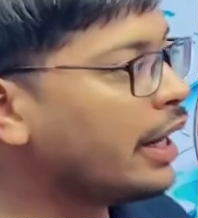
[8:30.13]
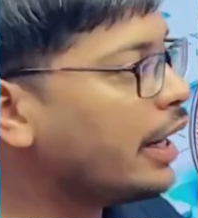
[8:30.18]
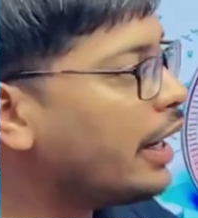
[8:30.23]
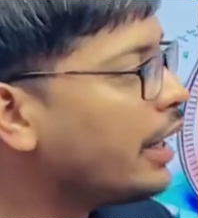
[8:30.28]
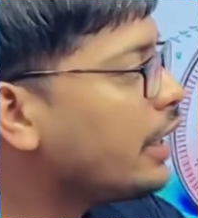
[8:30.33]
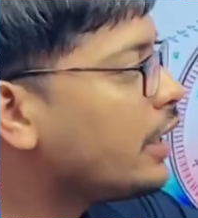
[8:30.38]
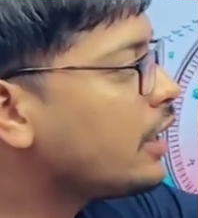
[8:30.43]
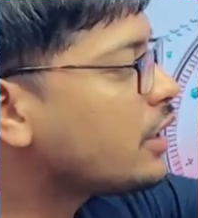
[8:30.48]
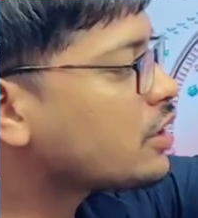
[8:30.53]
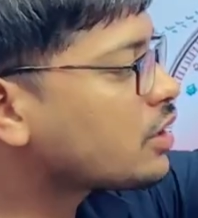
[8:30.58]

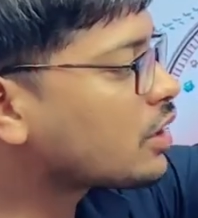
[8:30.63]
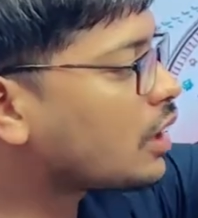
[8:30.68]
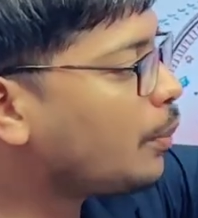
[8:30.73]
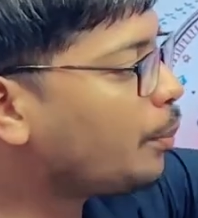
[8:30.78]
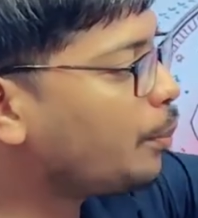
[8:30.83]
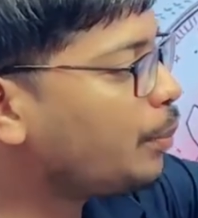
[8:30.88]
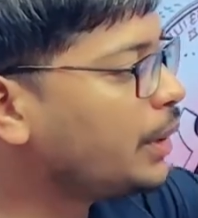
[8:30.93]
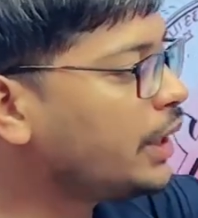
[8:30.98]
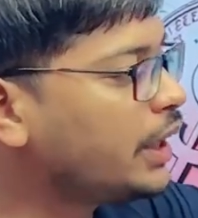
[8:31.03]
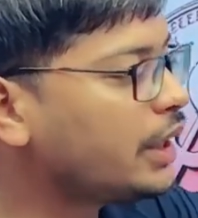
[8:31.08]
it is
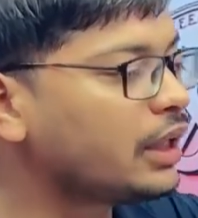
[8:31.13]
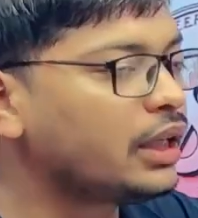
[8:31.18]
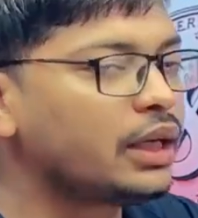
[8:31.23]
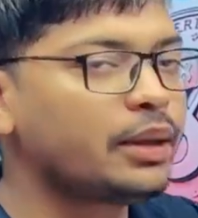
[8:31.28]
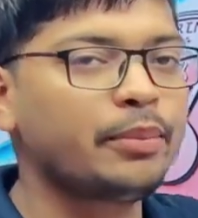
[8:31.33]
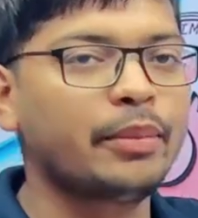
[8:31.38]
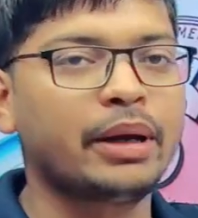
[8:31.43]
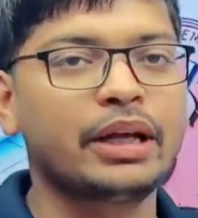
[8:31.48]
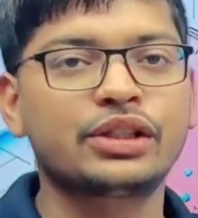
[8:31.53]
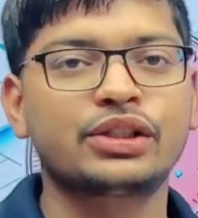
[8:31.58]
completely
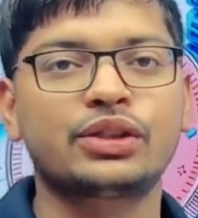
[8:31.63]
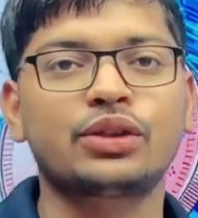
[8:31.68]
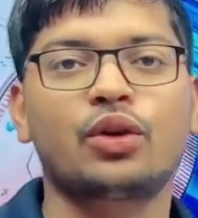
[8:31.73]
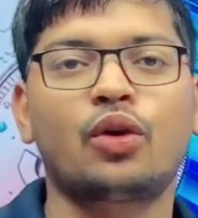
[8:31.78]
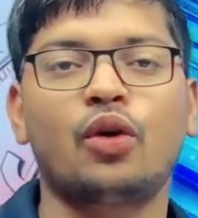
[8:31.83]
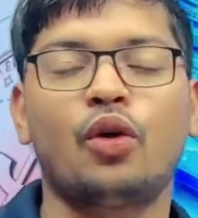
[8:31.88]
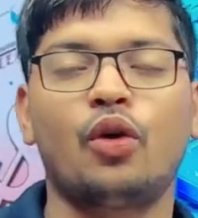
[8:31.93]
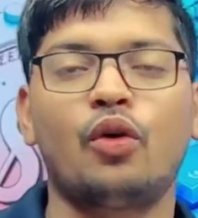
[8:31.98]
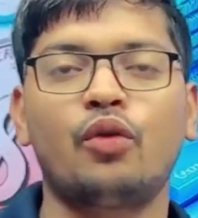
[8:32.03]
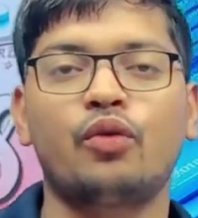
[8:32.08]
magic
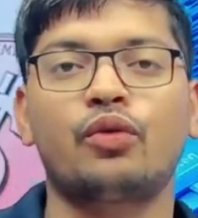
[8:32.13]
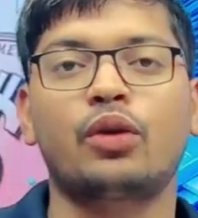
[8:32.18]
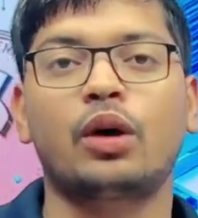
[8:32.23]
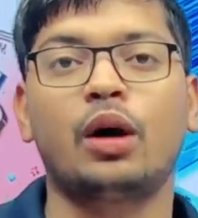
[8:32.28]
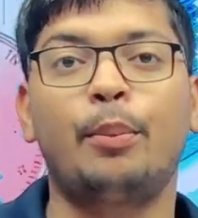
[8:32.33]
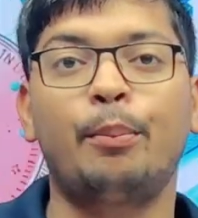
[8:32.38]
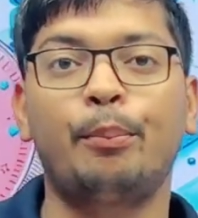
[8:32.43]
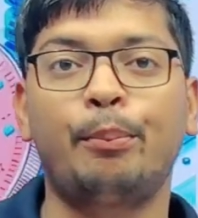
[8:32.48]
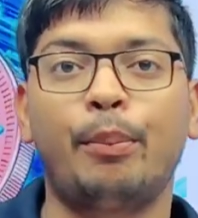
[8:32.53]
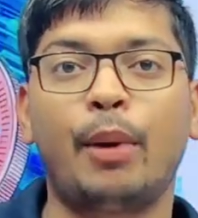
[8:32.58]
of
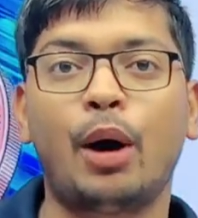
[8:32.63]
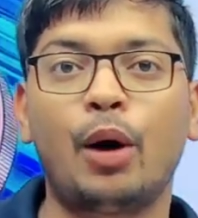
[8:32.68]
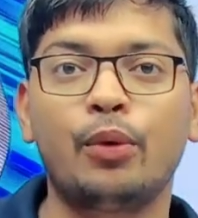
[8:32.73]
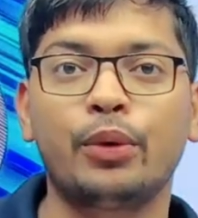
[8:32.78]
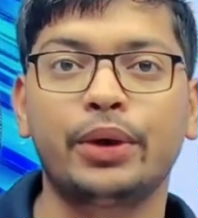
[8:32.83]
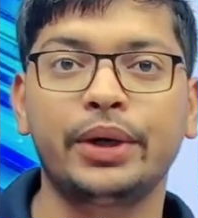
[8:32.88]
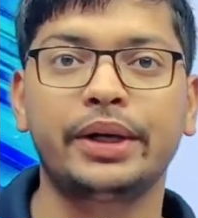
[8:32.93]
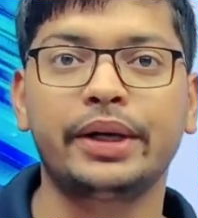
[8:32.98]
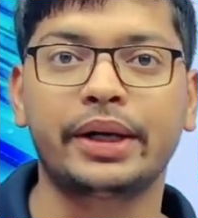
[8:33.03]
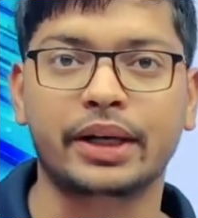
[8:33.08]

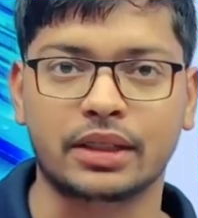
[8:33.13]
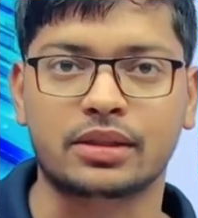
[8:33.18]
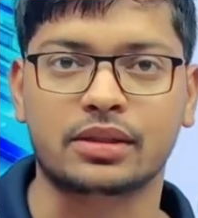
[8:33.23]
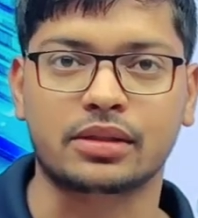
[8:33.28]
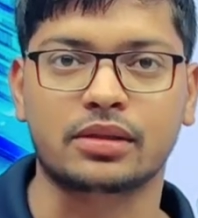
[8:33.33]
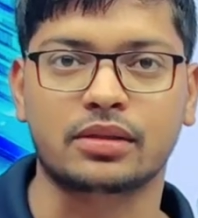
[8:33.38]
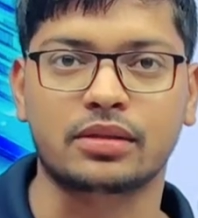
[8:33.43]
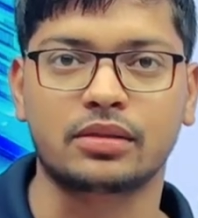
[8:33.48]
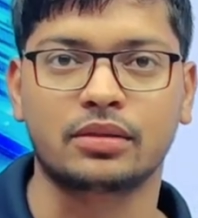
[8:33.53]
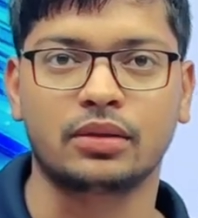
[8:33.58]
compound
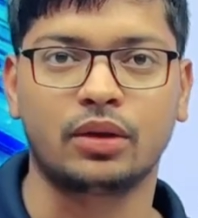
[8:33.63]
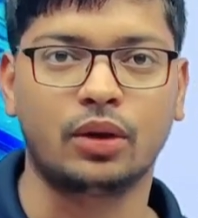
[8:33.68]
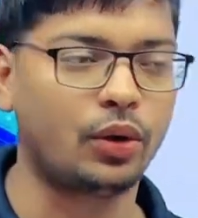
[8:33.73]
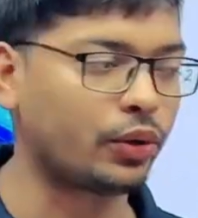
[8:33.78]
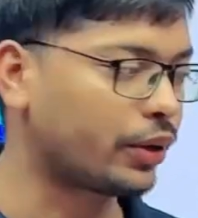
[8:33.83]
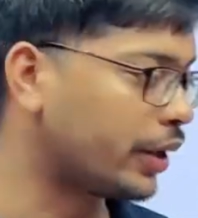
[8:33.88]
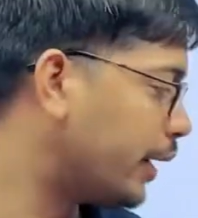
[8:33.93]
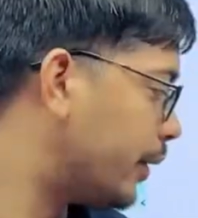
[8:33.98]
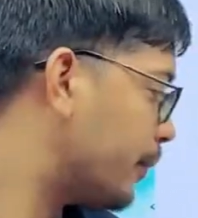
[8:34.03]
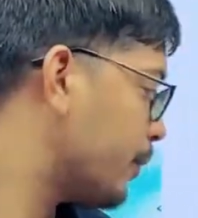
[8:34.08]
interest.
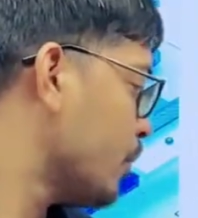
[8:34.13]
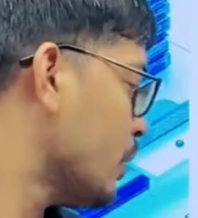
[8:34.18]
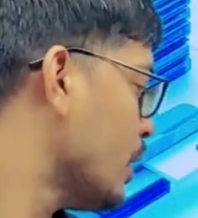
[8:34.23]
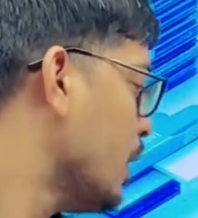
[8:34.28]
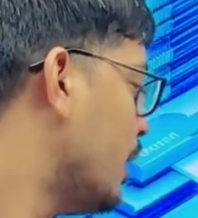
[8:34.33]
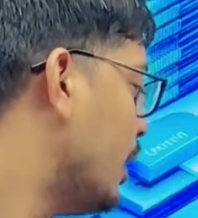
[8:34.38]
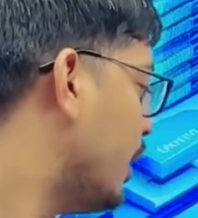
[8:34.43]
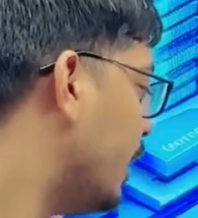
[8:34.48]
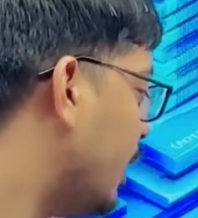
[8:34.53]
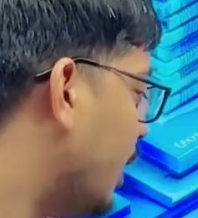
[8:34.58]
Okay,
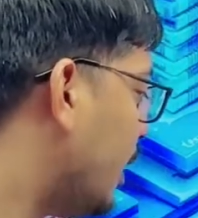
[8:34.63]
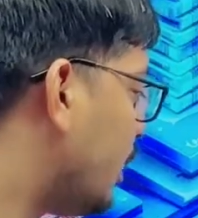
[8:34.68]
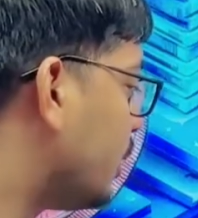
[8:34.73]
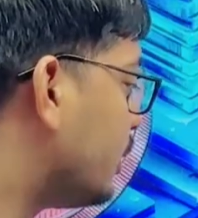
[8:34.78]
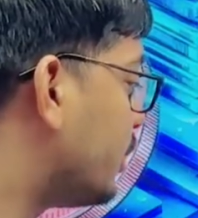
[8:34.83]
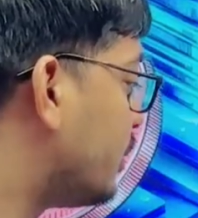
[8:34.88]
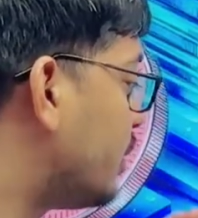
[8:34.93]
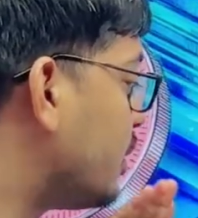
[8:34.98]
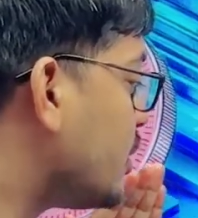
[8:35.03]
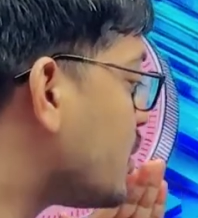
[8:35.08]
here
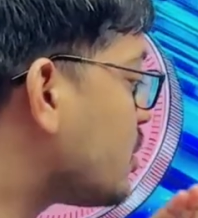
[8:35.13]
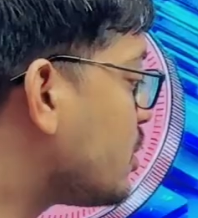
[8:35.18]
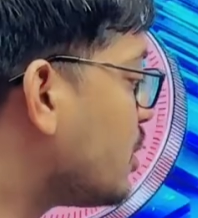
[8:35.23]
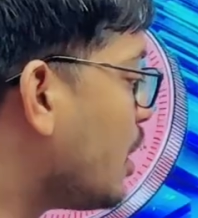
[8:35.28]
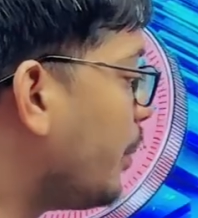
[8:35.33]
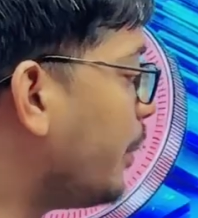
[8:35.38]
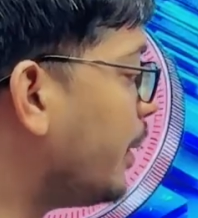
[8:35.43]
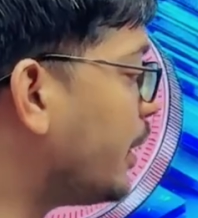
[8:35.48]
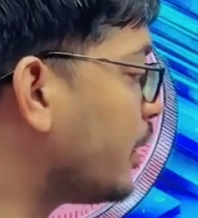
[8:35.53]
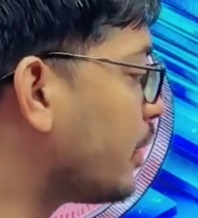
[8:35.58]
this
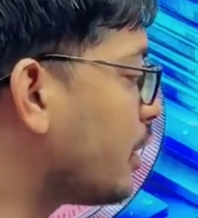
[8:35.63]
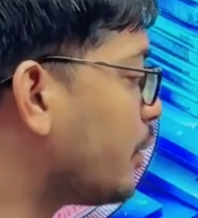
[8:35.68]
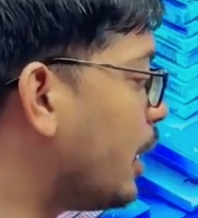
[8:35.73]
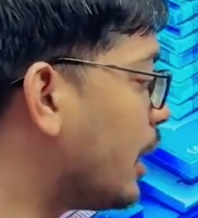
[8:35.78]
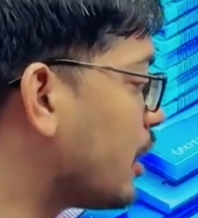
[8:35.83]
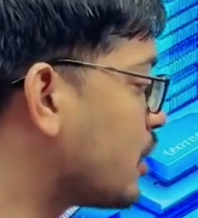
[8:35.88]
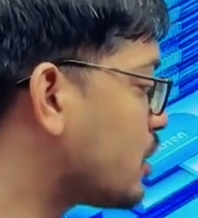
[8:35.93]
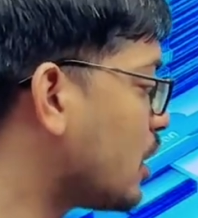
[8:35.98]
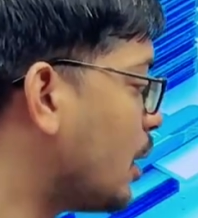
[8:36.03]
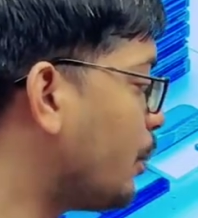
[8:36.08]
dramatic
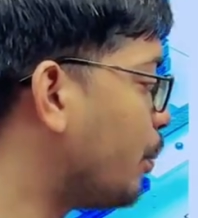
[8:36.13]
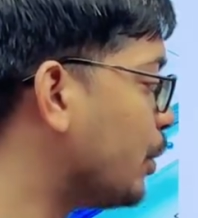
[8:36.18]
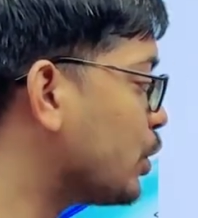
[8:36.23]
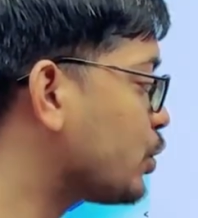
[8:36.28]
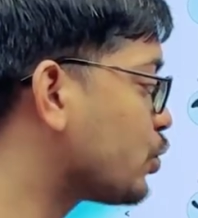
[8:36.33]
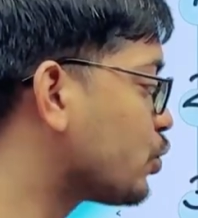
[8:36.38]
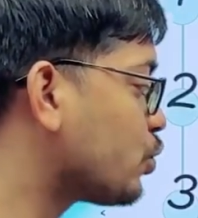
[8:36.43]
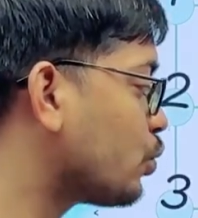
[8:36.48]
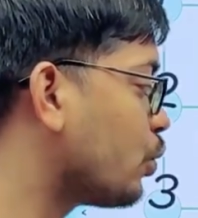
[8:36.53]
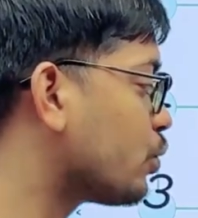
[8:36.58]
example
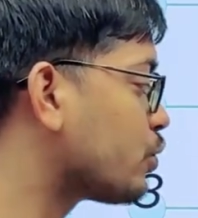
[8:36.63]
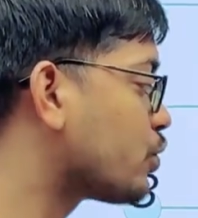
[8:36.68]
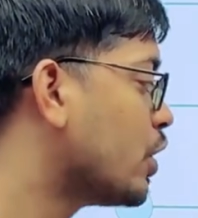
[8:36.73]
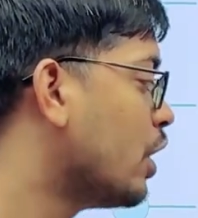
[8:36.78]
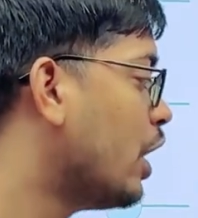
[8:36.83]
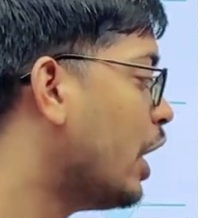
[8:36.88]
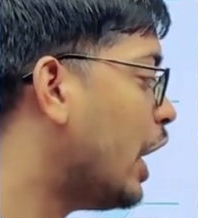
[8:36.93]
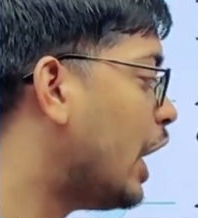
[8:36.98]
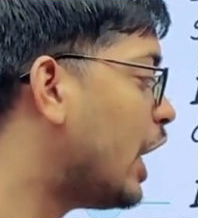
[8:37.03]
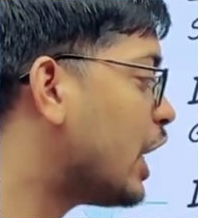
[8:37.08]
shows
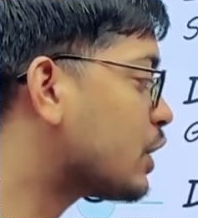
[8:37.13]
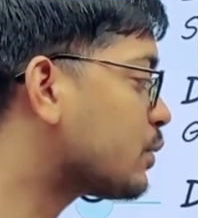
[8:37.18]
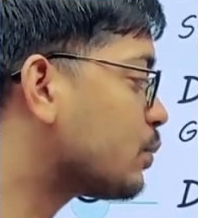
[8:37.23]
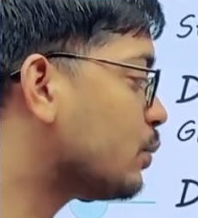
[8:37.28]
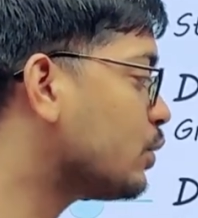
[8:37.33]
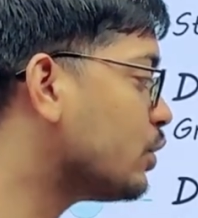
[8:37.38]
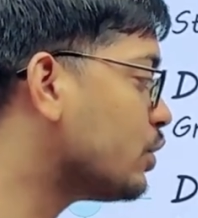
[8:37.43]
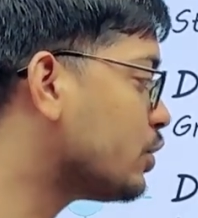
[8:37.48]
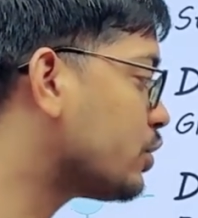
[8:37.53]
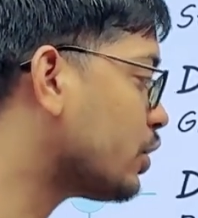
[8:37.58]

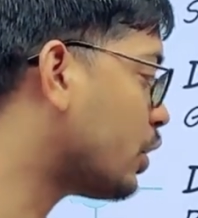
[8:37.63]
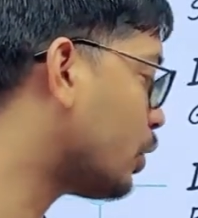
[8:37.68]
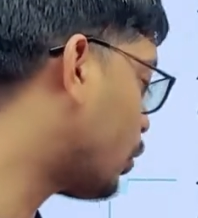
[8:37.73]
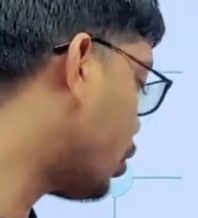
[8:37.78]
exponential